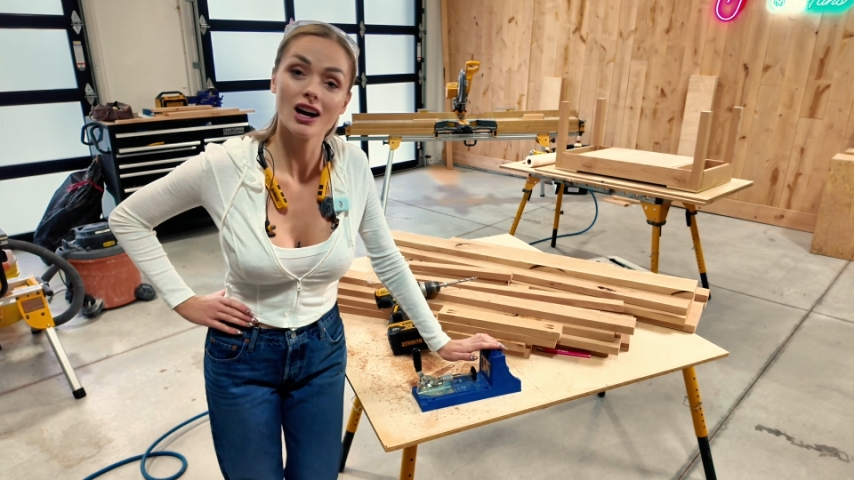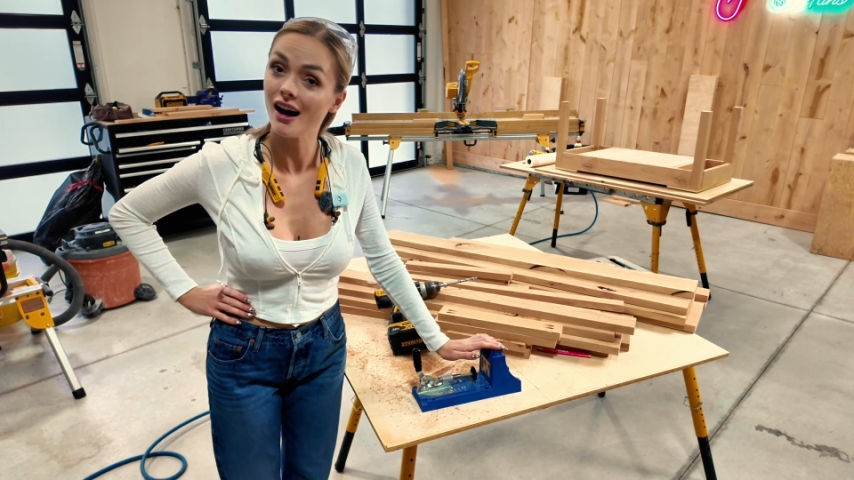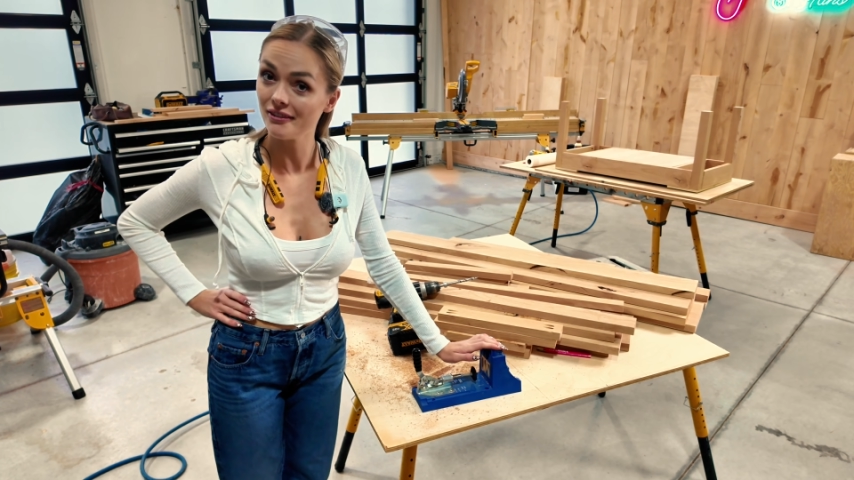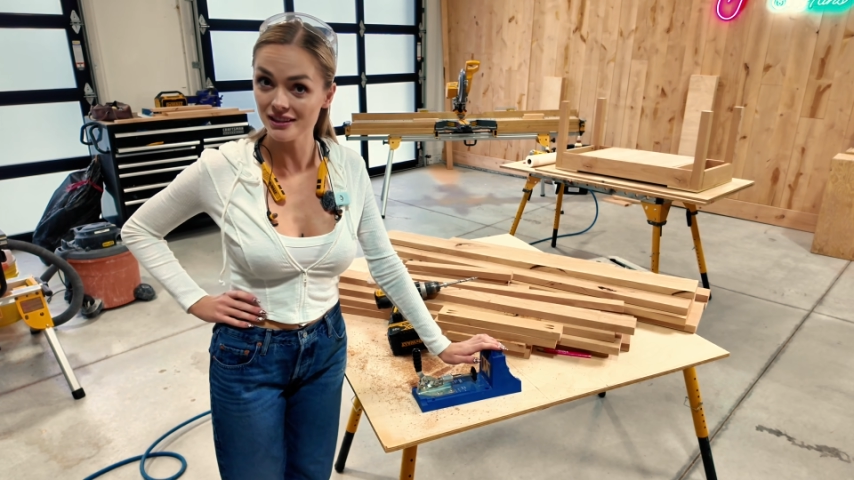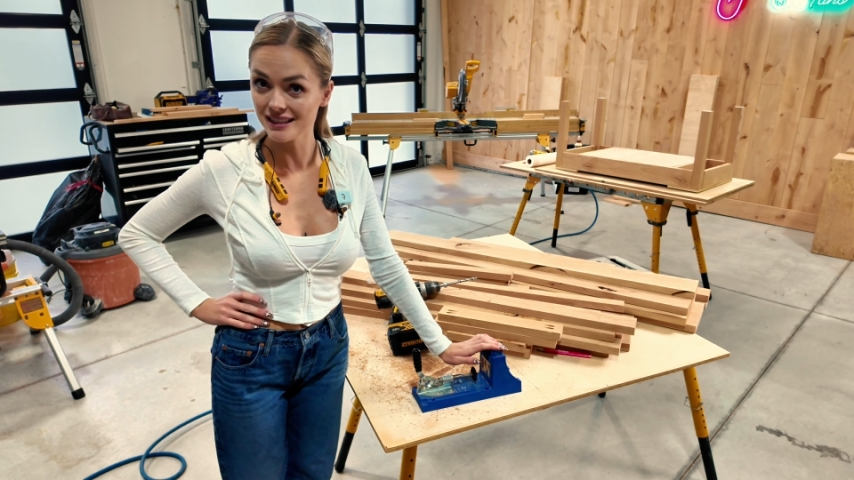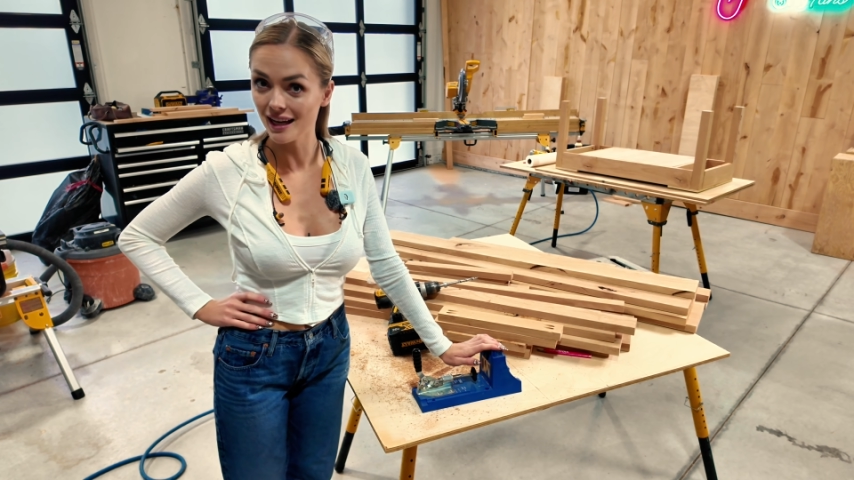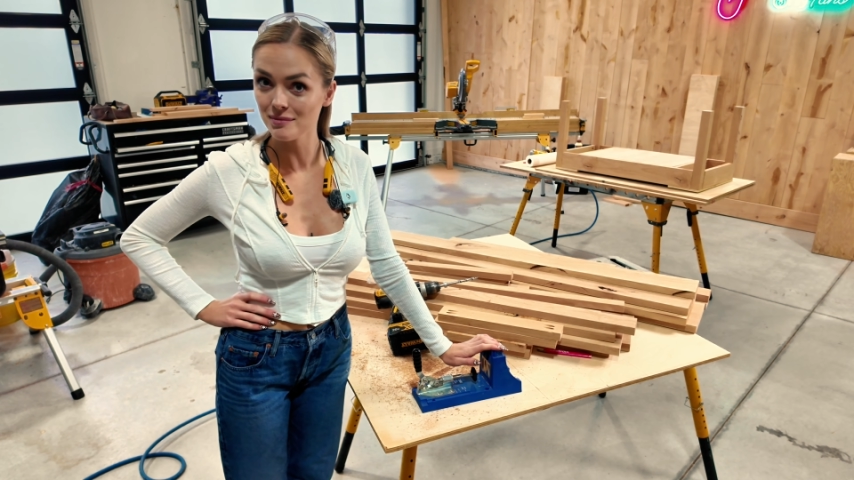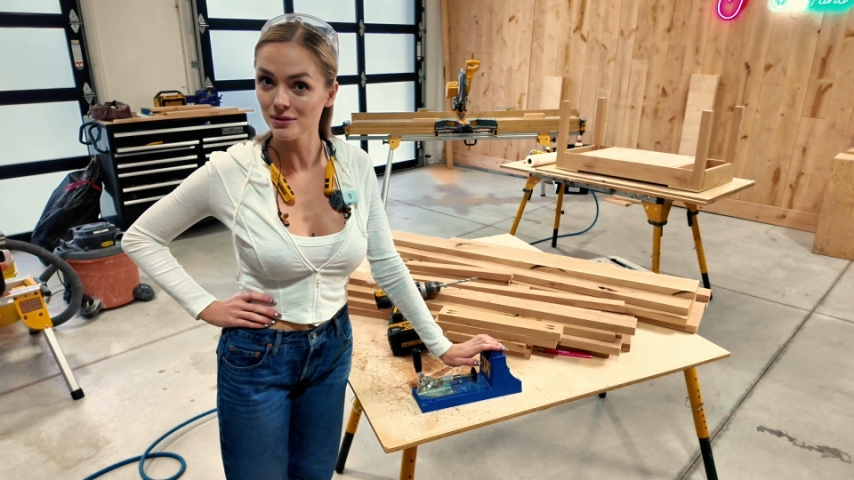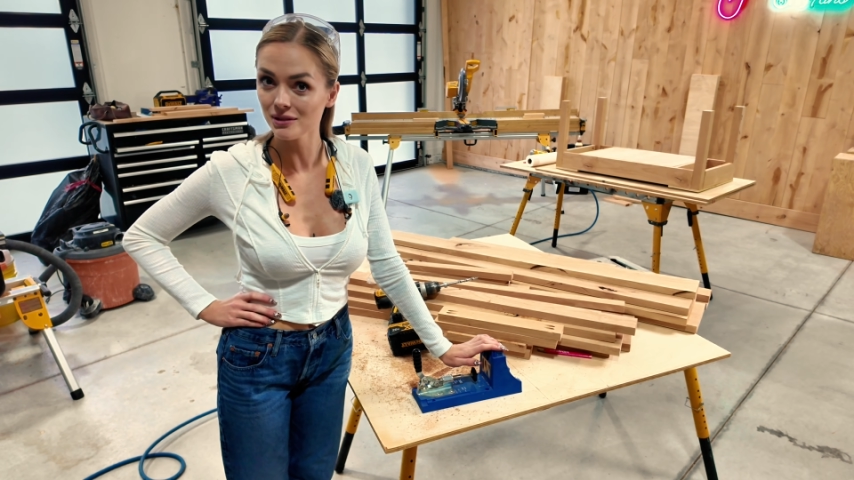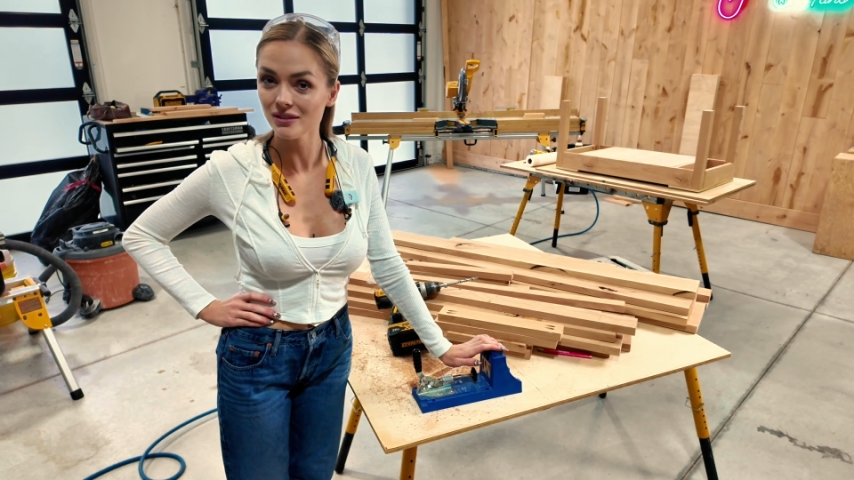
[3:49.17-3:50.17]
coffee
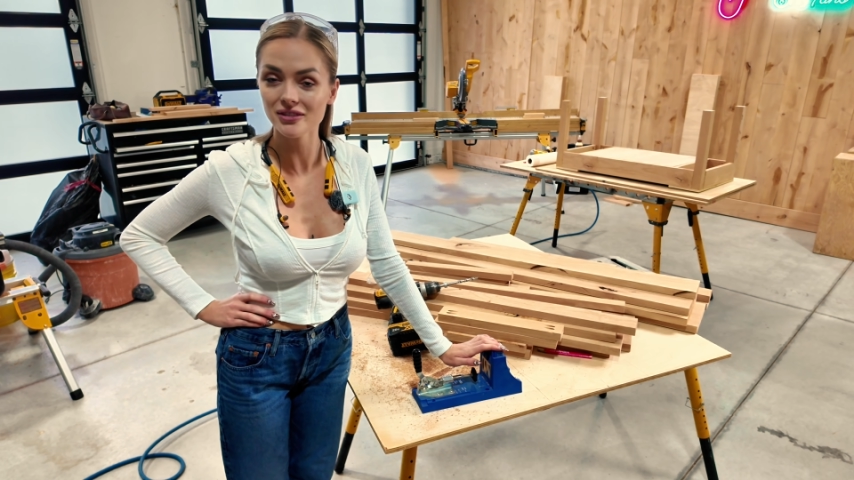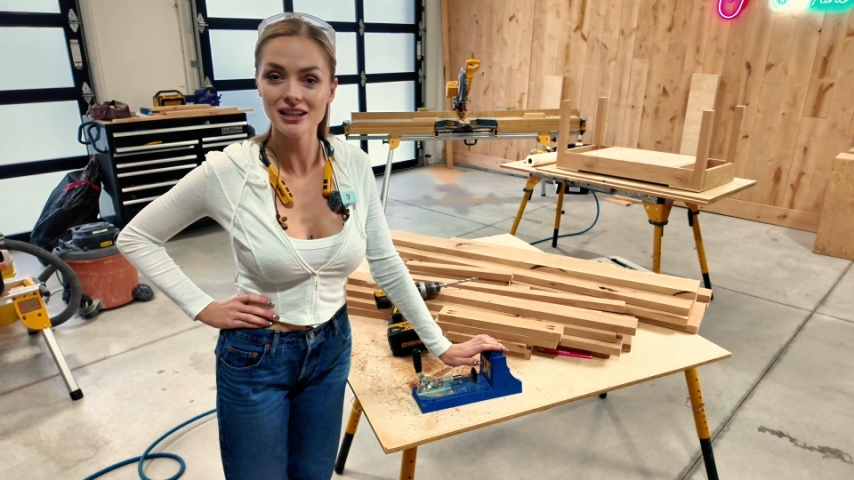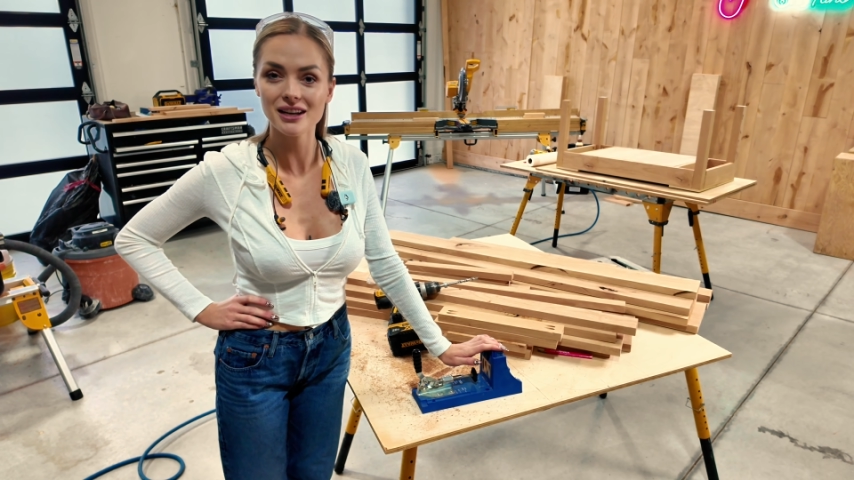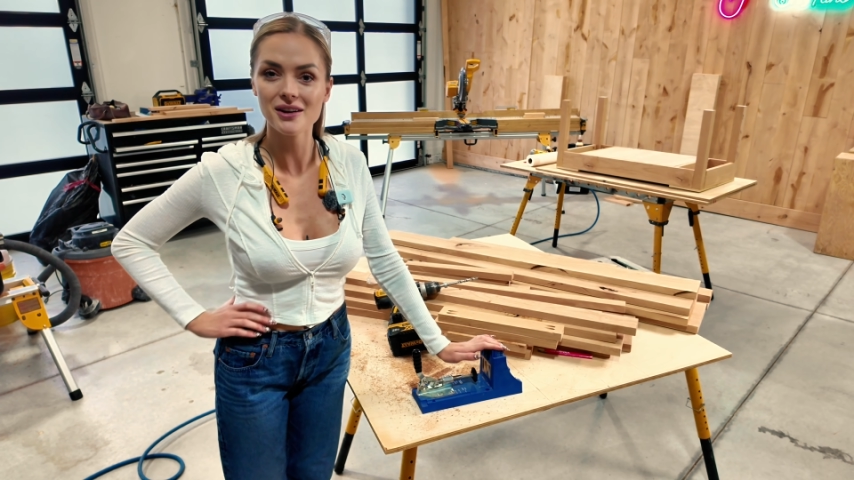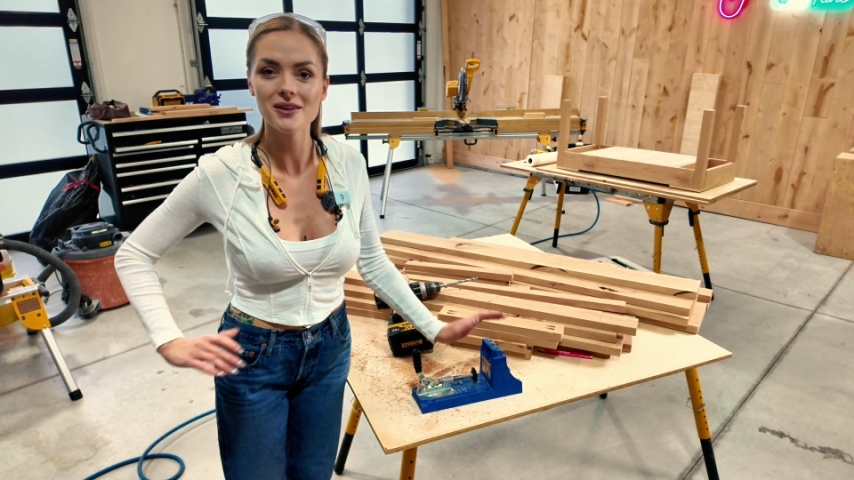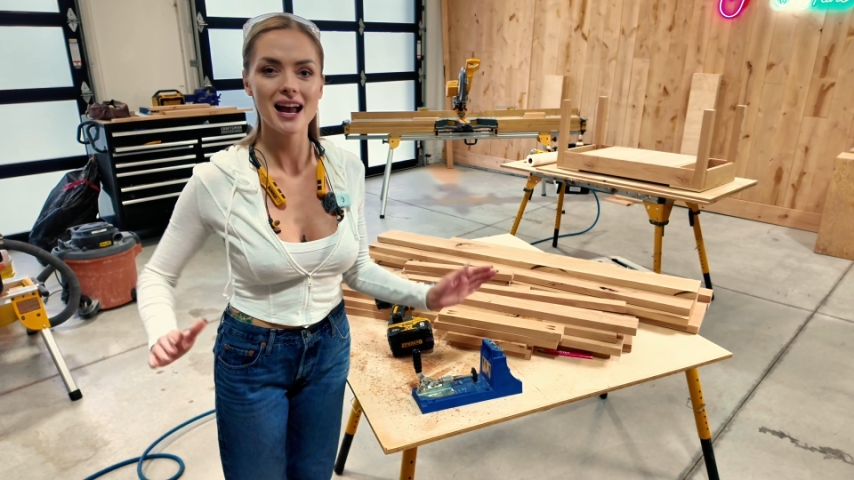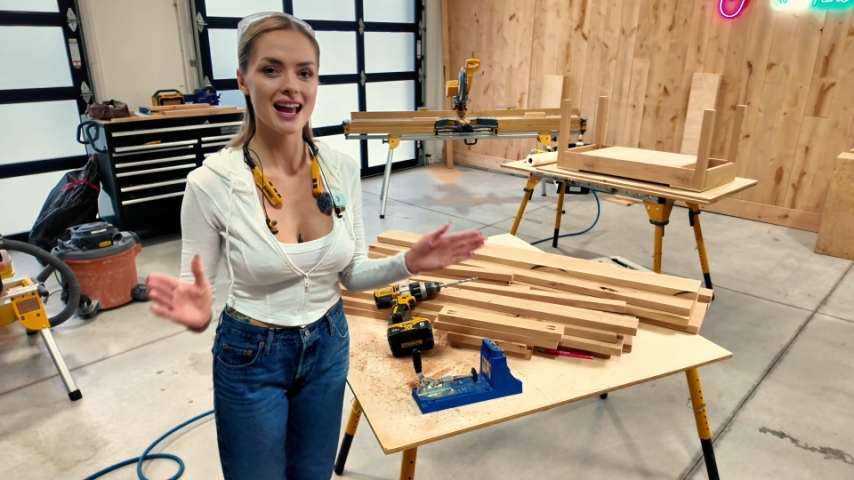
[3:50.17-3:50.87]
table video